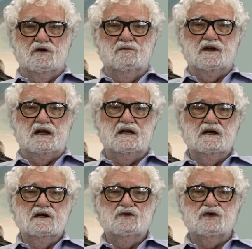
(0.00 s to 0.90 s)
will
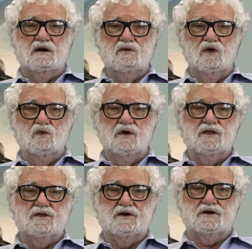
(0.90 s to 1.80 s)
be Trouble
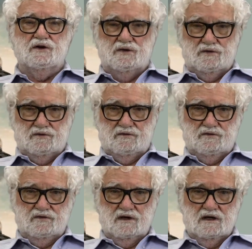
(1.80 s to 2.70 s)
with the Curve.
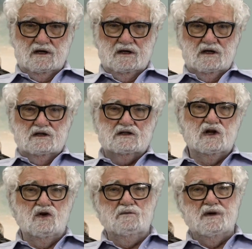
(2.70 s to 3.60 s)

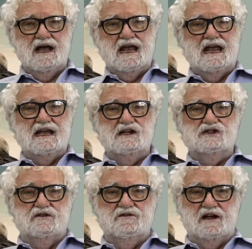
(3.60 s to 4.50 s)
Slowed by
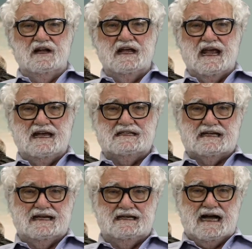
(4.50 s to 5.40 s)
age and failing
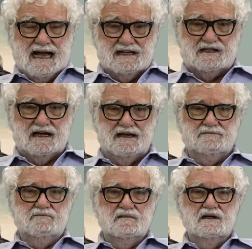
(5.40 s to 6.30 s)

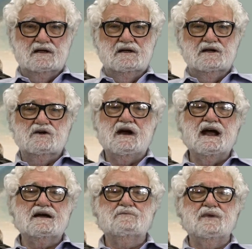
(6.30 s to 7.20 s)
eyesight,
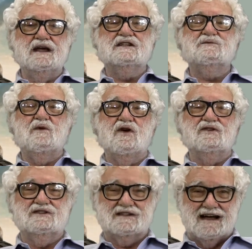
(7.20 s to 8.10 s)
crack
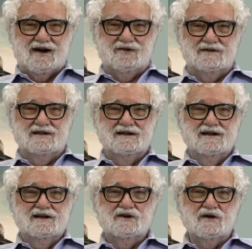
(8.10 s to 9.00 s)
baseball scout
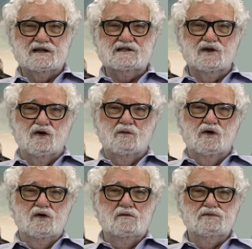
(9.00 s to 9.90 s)
Cross
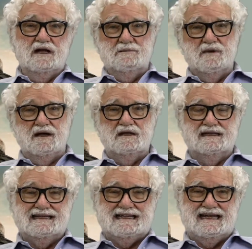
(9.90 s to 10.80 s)
Lobel, played by
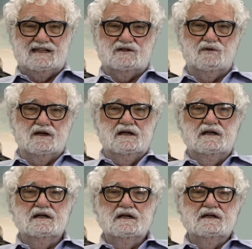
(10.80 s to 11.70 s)
Clint Eastwood,
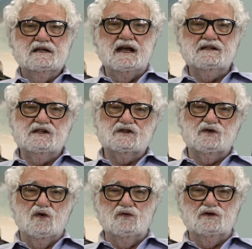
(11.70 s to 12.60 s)
takes his
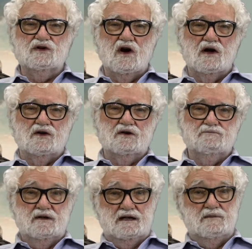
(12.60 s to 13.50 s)
grown
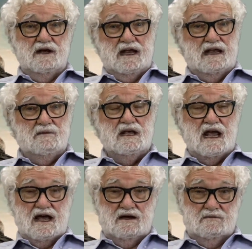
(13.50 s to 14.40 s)
daughter, played by Amy
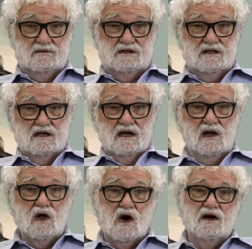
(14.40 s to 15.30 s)
Adams,
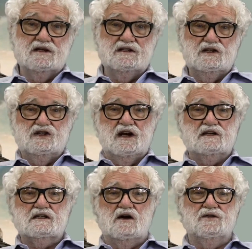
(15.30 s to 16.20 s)
along as he
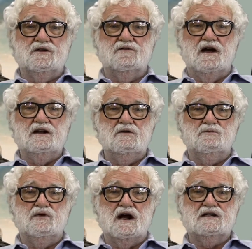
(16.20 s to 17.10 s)
checks out the final
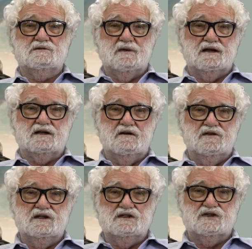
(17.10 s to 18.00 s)
prospect of
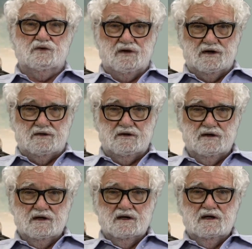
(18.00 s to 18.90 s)
his career.
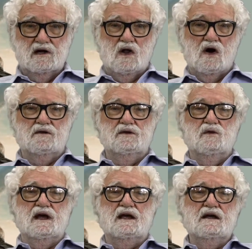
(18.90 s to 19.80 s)
Along the
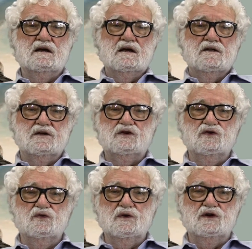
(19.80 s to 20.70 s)
way, the
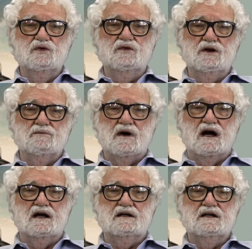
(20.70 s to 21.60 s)
two renew their
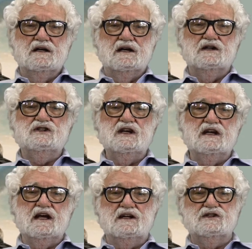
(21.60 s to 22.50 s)
bond, and she
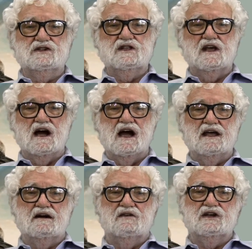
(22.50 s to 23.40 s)
catches the
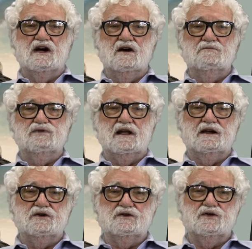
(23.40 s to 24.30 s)
eye of a young
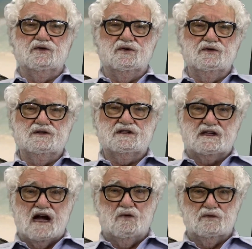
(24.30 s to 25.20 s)
player turned
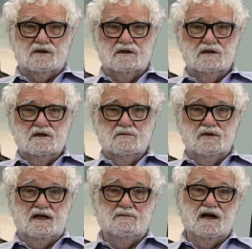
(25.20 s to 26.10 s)
scout,
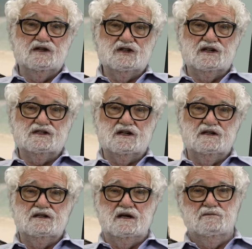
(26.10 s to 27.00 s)
played by
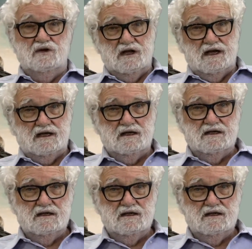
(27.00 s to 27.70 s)
Justin Timberlake.